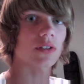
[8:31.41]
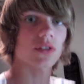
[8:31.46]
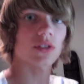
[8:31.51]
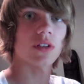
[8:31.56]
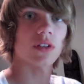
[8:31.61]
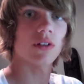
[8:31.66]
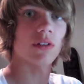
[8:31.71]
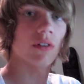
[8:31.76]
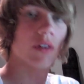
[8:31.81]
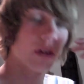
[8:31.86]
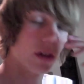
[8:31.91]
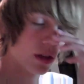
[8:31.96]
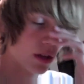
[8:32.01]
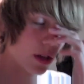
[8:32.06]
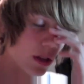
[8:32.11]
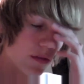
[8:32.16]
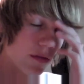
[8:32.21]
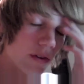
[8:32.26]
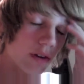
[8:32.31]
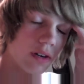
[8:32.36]
So,
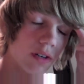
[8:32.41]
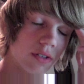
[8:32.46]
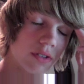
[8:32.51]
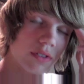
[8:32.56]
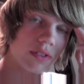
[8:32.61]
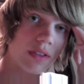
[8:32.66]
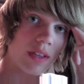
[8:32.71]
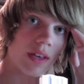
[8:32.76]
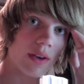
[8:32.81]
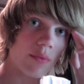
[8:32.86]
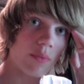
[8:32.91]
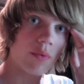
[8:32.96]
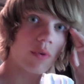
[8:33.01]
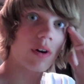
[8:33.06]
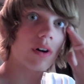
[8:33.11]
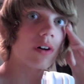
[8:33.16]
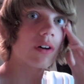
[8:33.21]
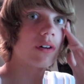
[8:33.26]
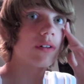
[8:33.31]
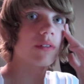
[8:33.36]
I figured I'll do that
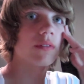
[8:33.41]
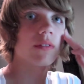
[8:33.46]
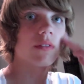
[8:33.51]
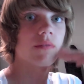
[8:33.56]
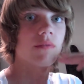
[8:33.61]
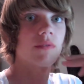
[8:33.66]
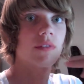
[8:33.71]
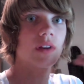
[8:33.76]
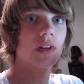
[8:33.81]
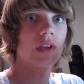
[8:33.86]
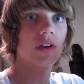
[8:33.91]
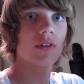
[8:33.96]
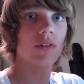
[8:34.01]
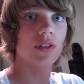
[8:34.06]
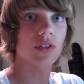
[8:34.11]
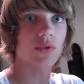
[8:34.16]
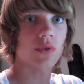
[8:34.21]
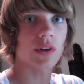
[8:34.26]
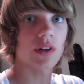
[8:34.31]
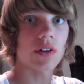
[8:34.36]
while the video
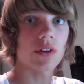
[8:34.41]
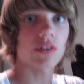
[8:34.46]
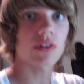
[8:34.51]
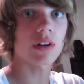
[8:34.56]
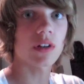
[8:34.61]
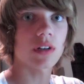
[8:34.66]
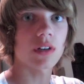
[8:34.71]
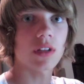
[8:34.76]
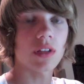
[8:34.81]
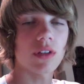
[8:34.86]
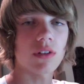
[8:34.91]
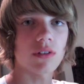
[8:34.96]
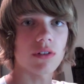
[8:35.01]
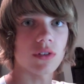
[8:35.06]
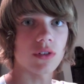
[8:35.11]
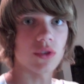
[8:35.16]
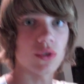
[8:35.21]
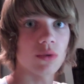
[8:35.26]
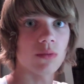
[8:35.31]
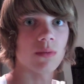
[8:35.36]
is rendering the
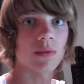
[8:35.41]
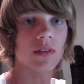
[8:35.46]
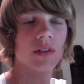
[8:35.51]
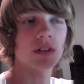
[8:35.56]
YouTube.